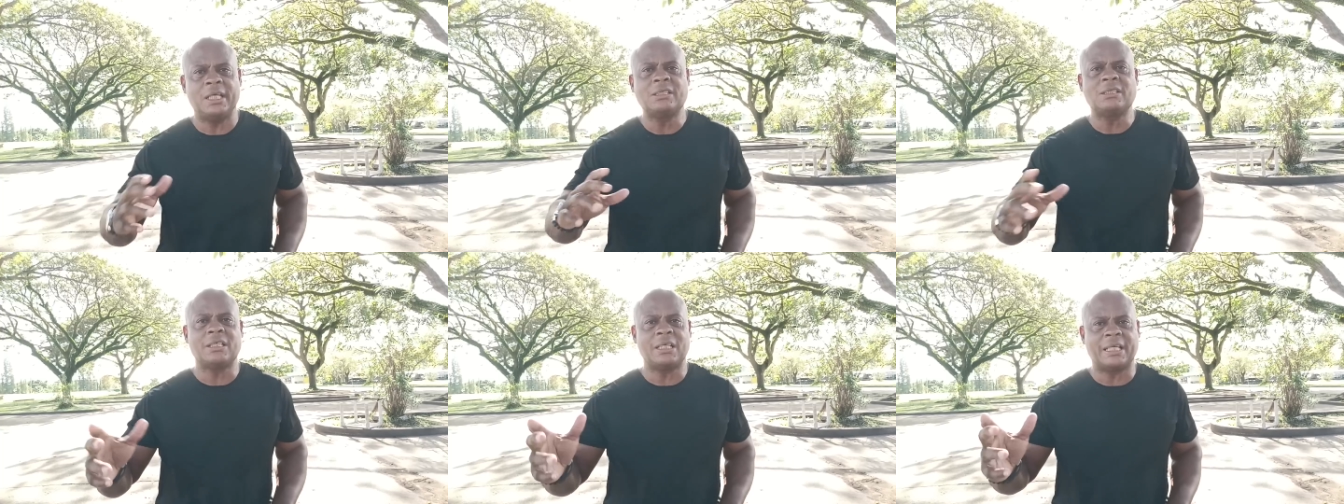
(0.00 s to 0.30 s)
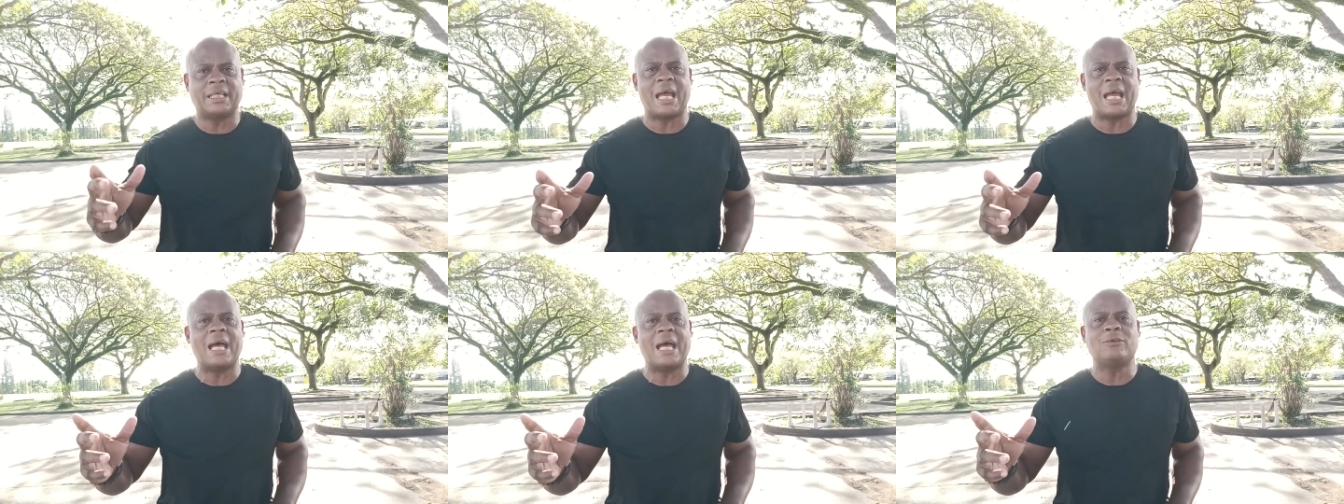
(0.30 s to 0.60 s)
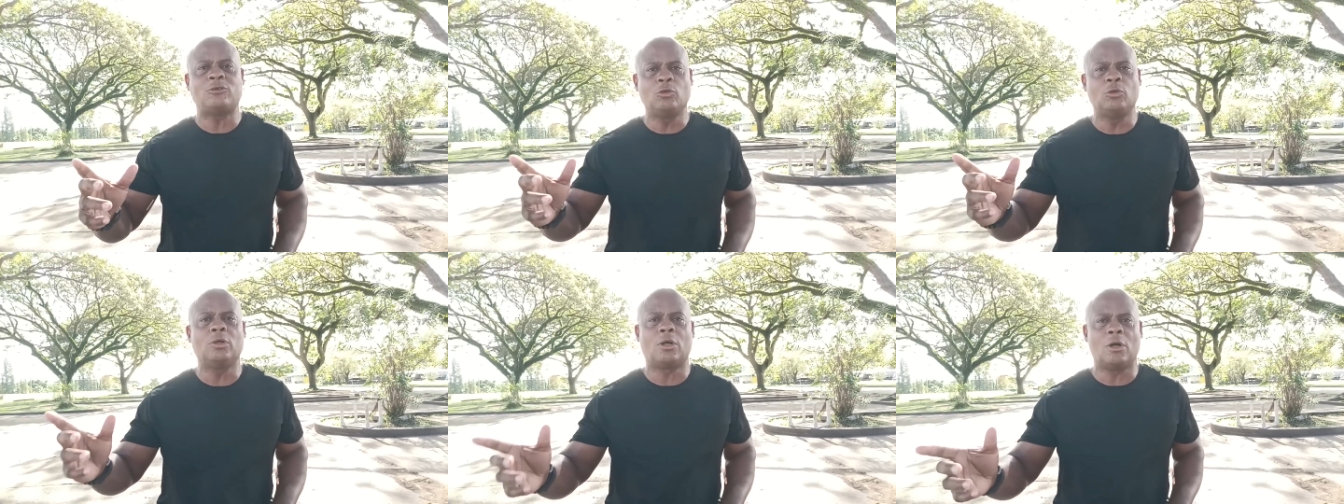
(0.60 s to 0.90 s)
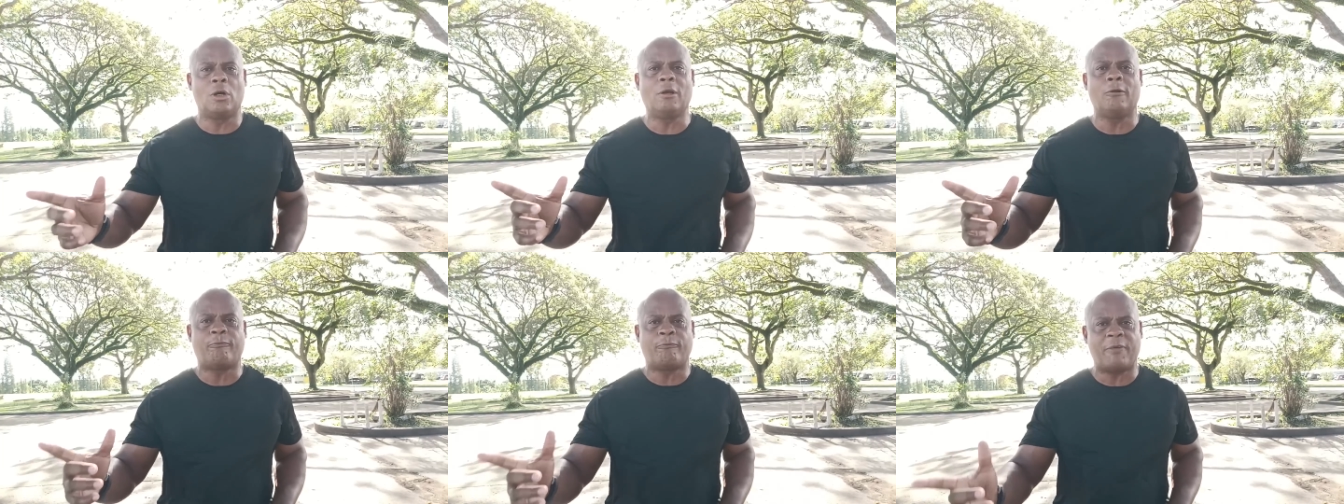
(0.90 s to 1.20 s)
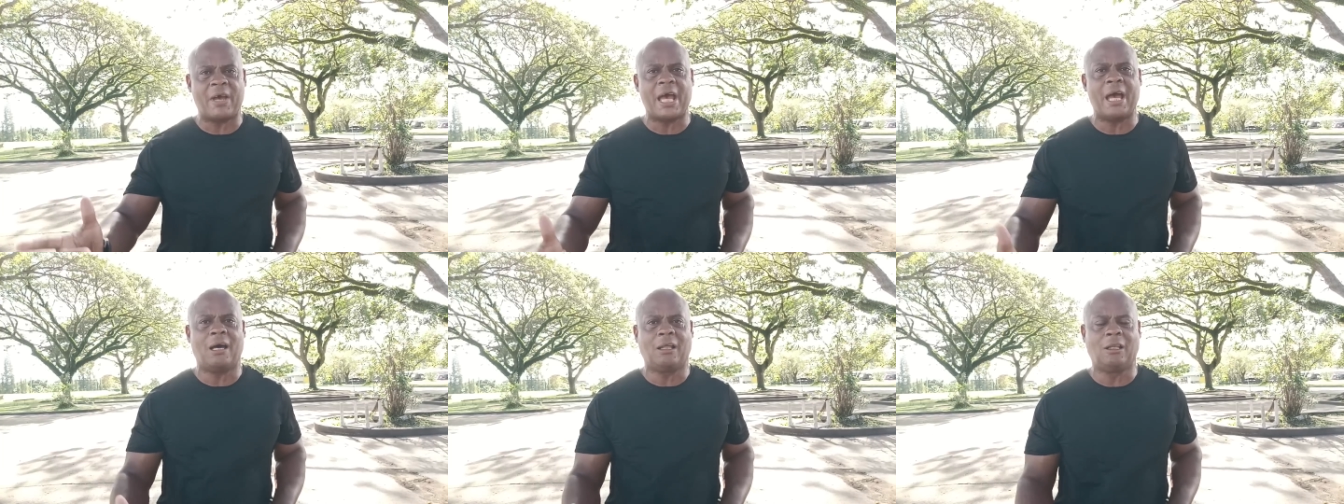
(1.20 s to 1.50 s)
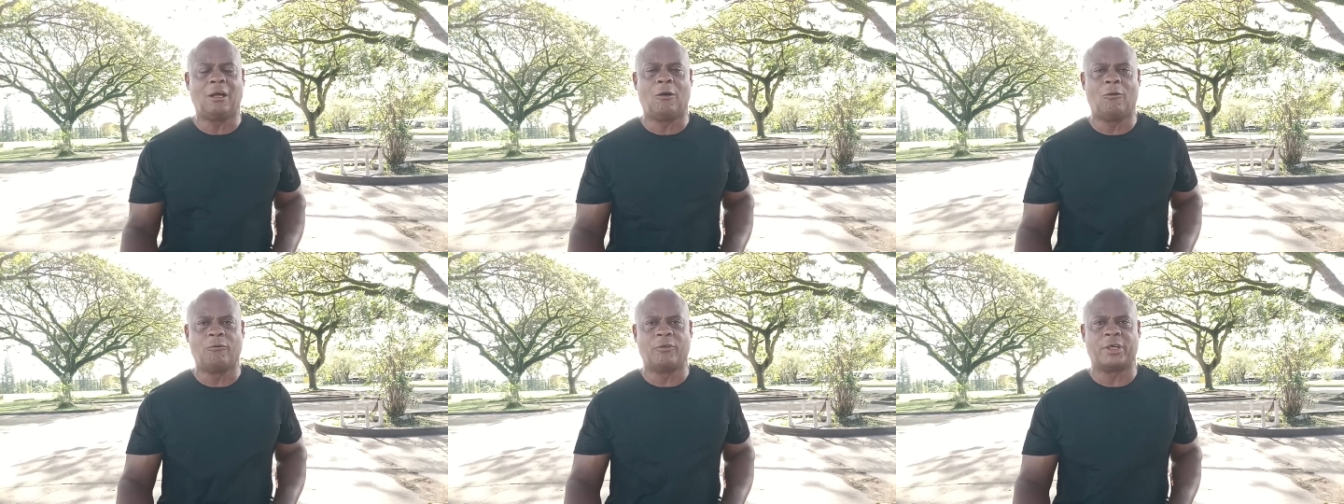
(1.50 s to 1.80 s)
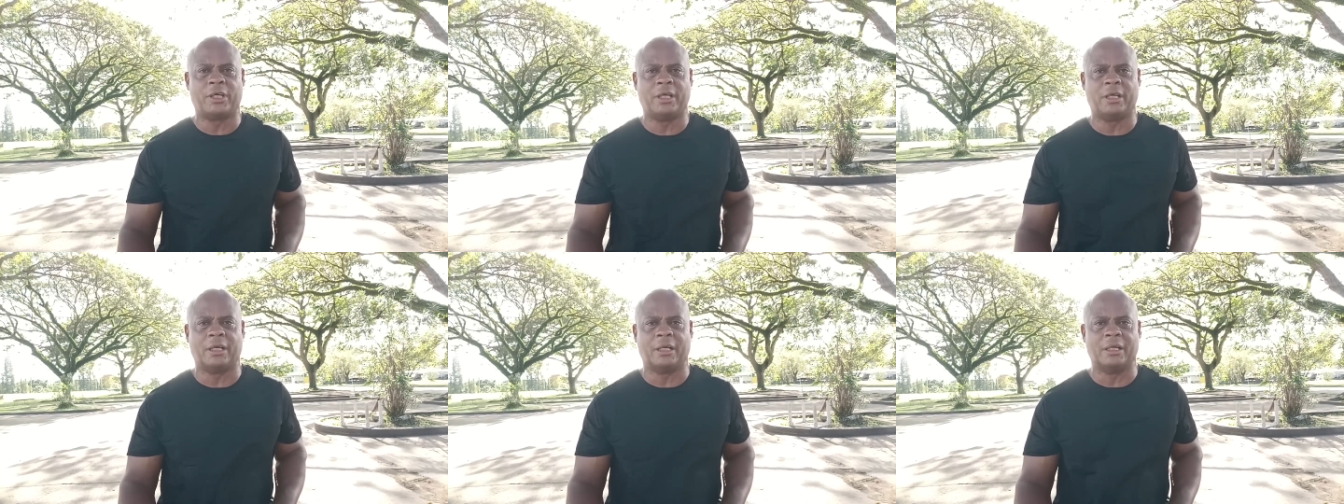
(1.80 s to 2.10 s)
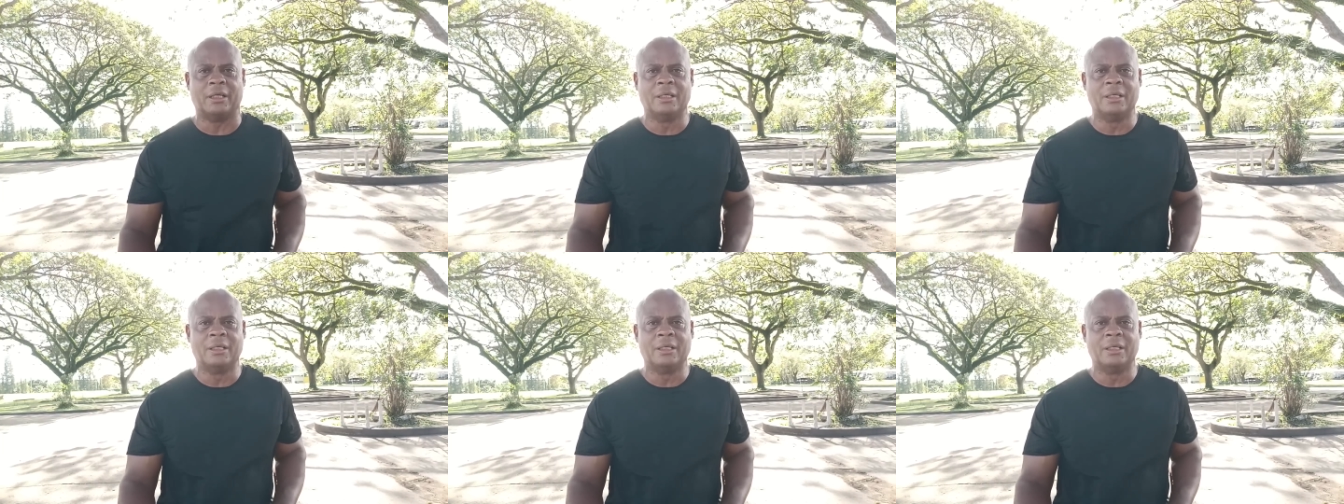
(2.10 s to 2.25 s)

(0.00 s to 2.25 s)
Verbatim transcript: these are the guys who are going to fail over here.